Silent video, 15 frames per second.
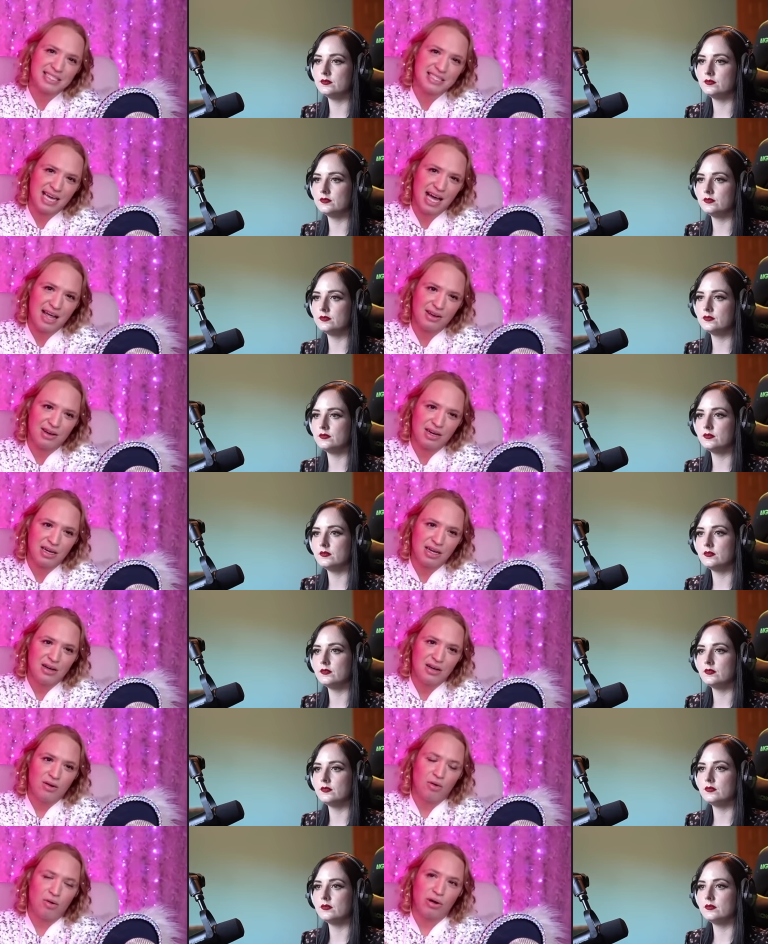Speaker 1: together
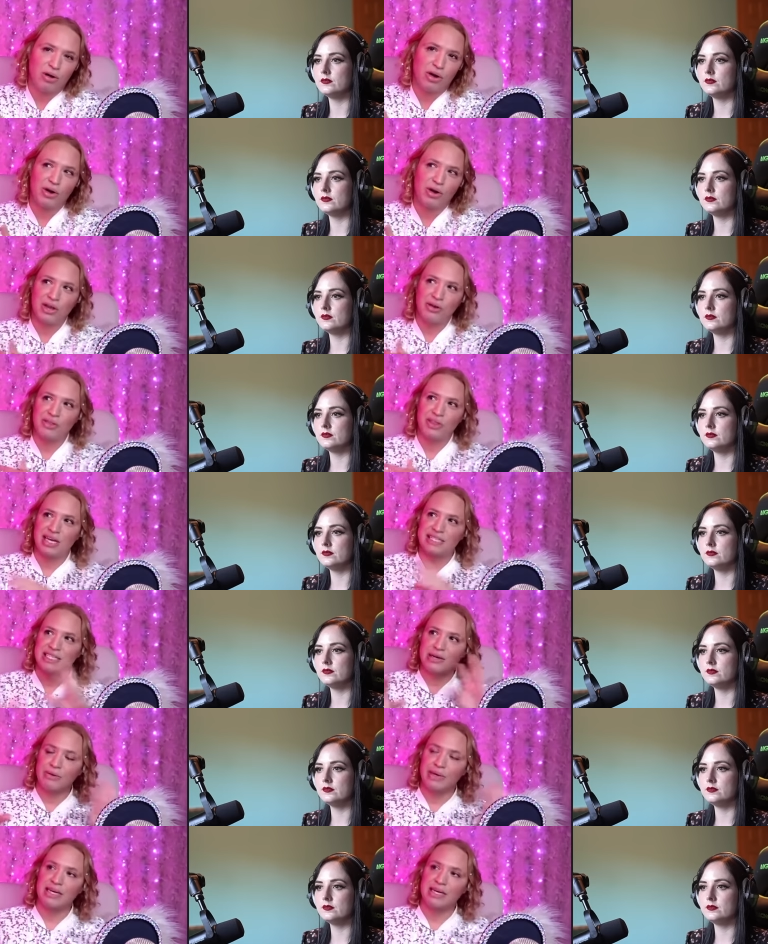or are there things
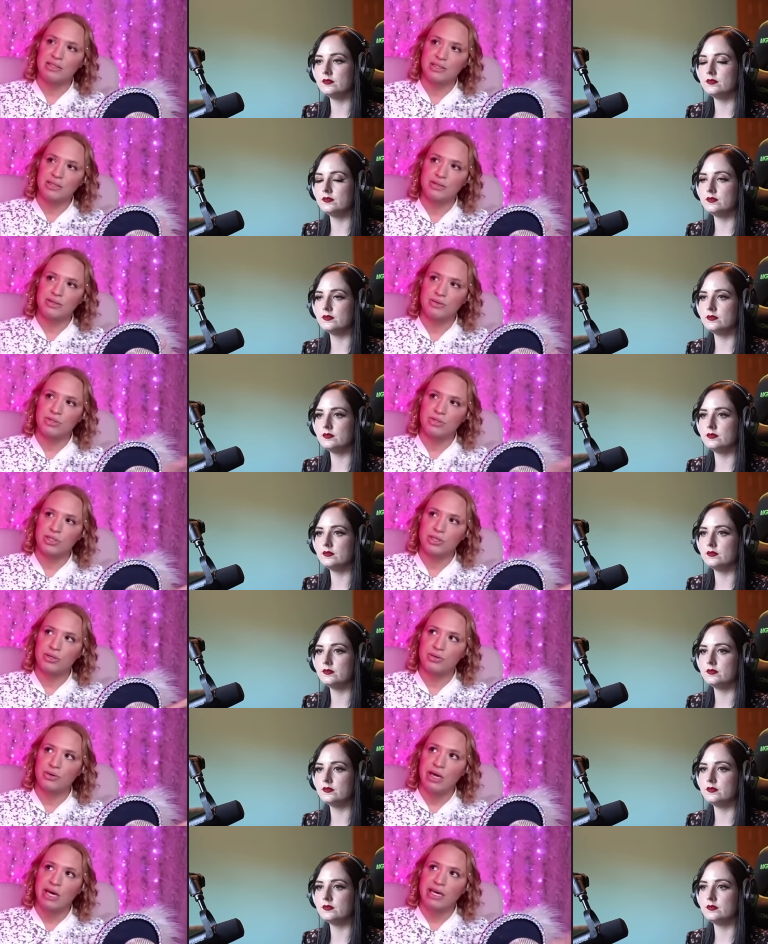that we can do
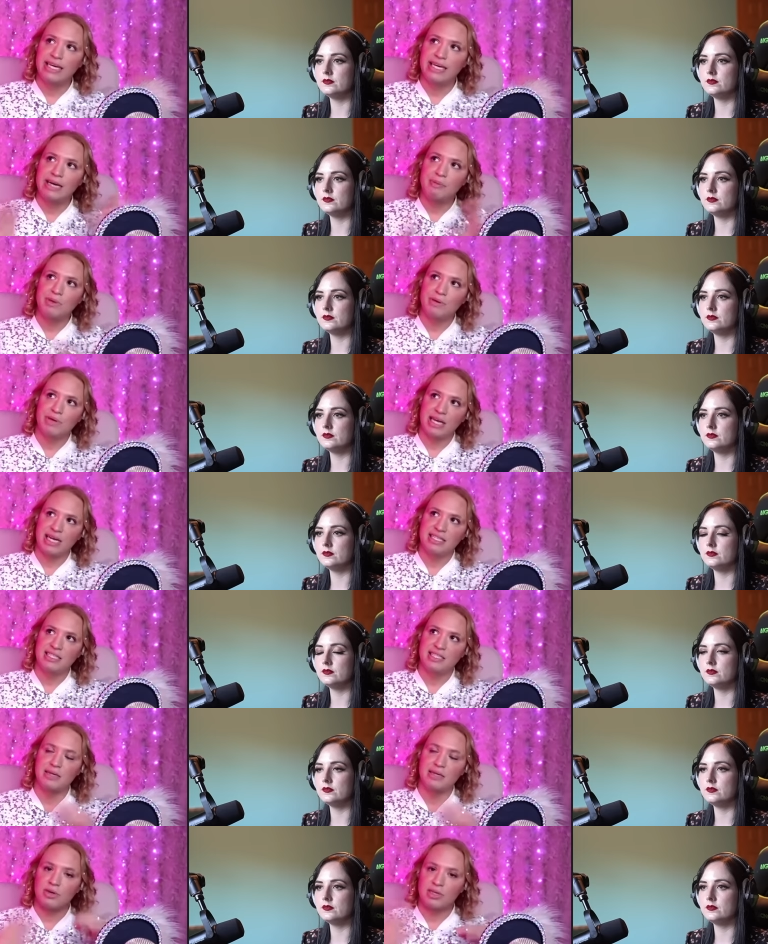to keep the
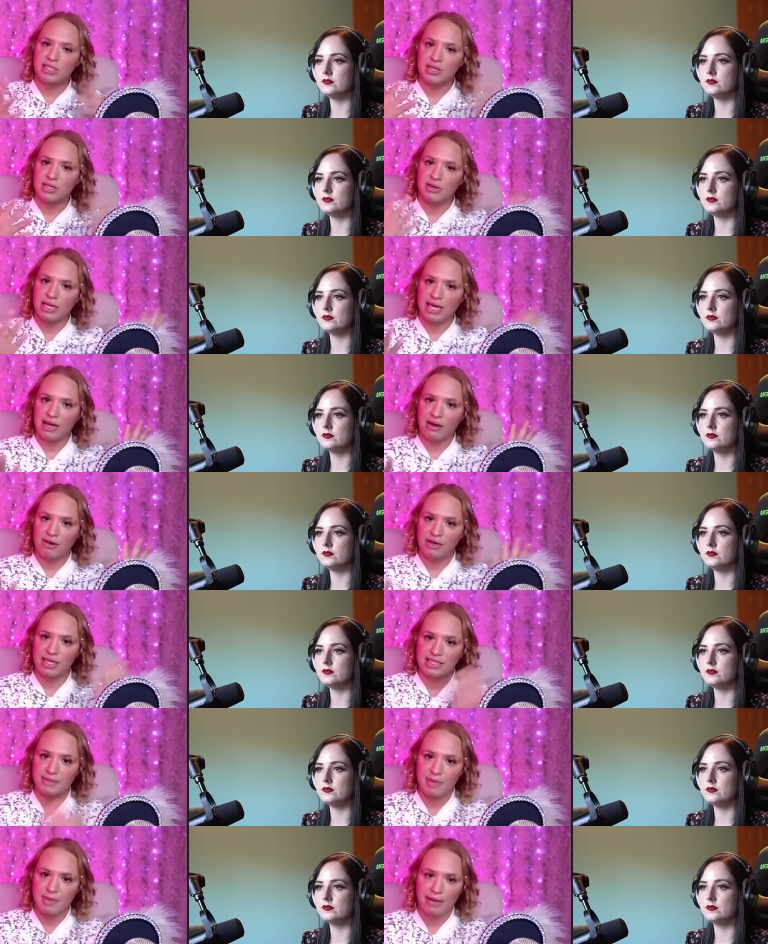relationship while still getting our
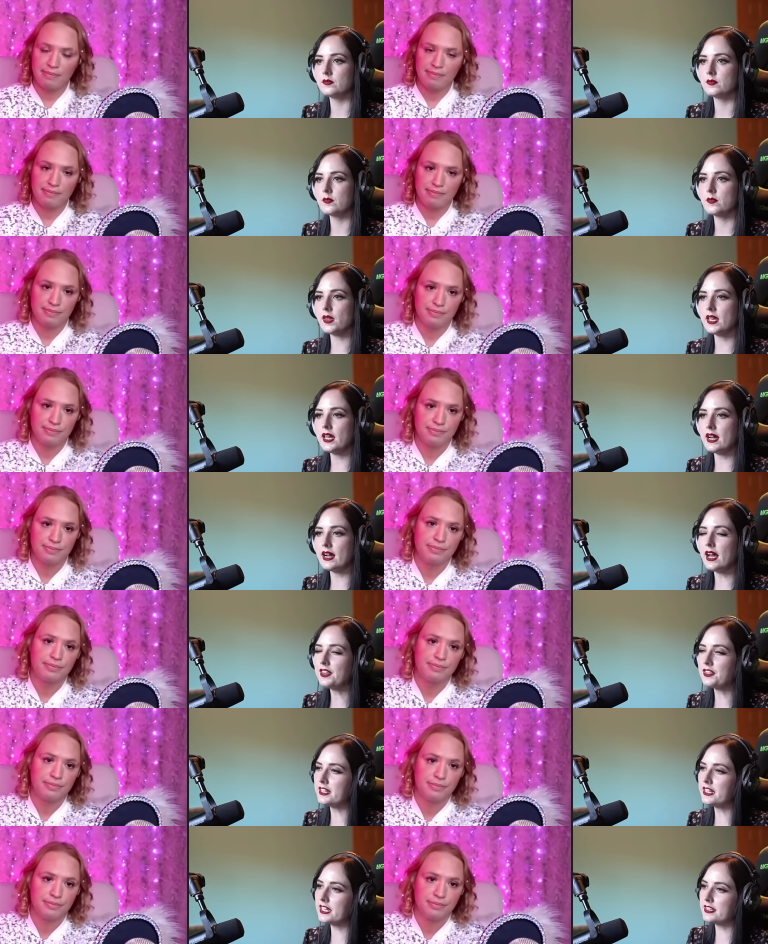needs met
Speaker 2: yeah
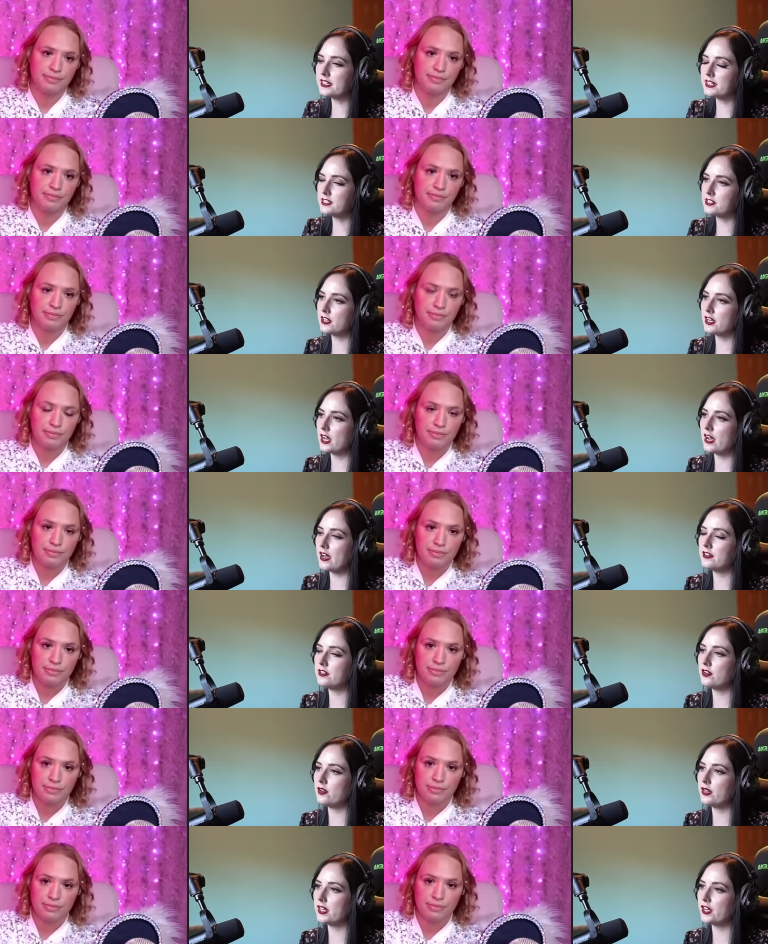i think in that scenario i
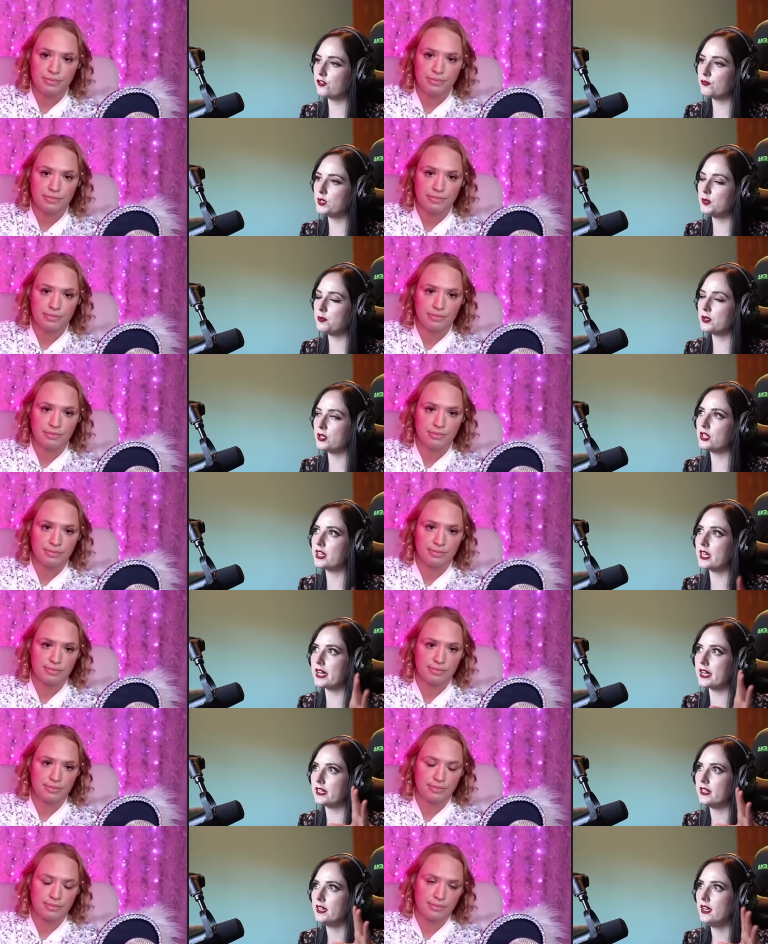know a lot of people
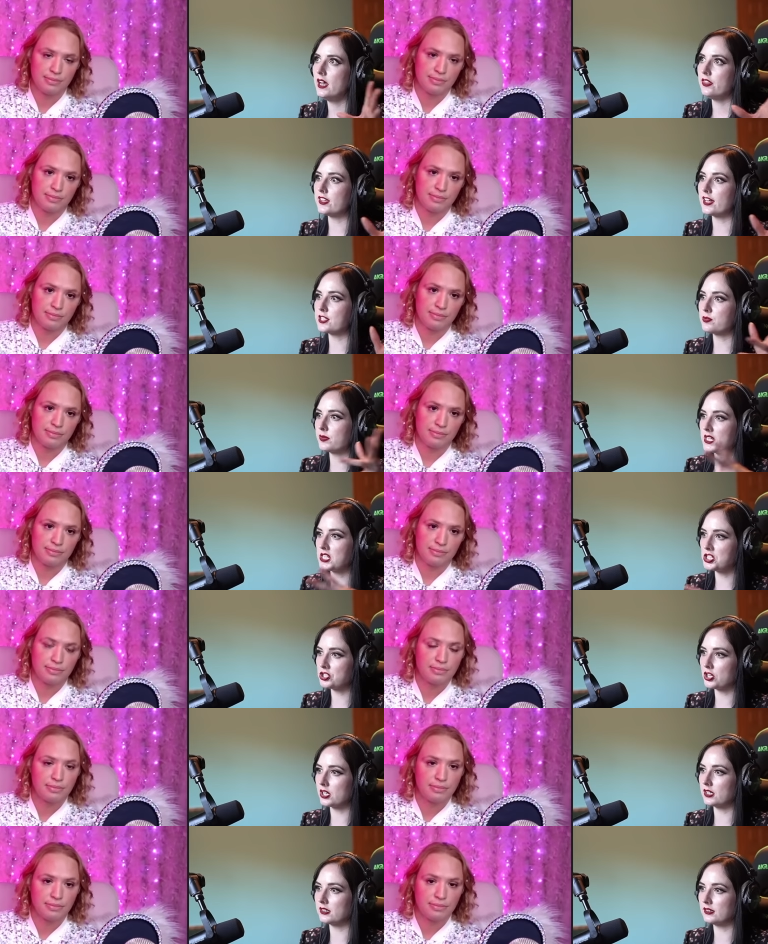that that's when they
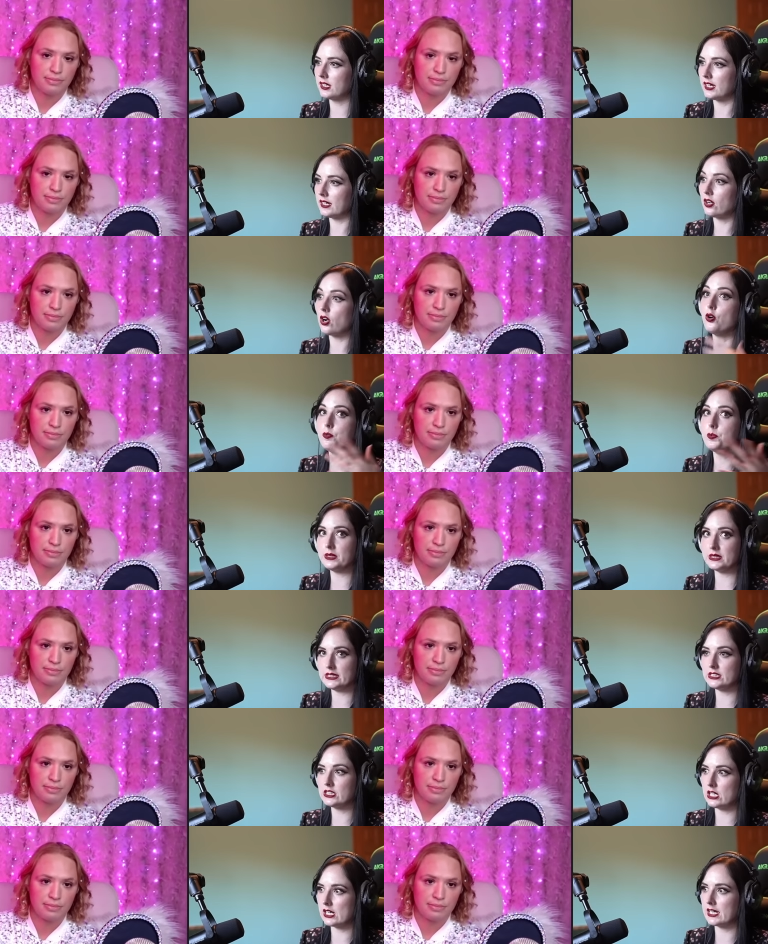start like
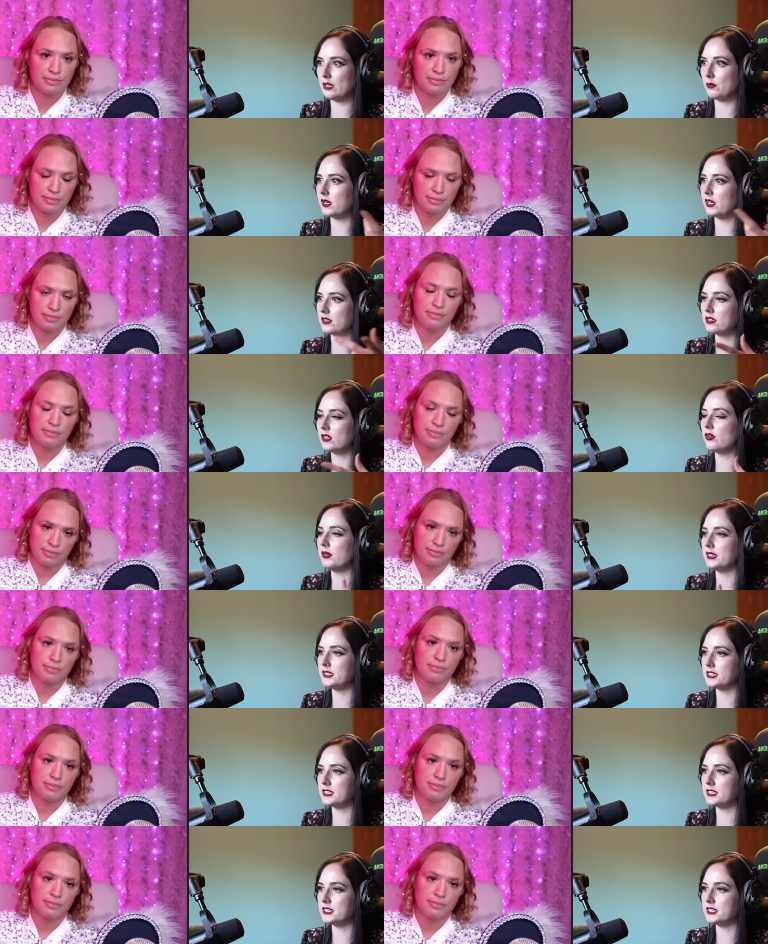openly talking about going to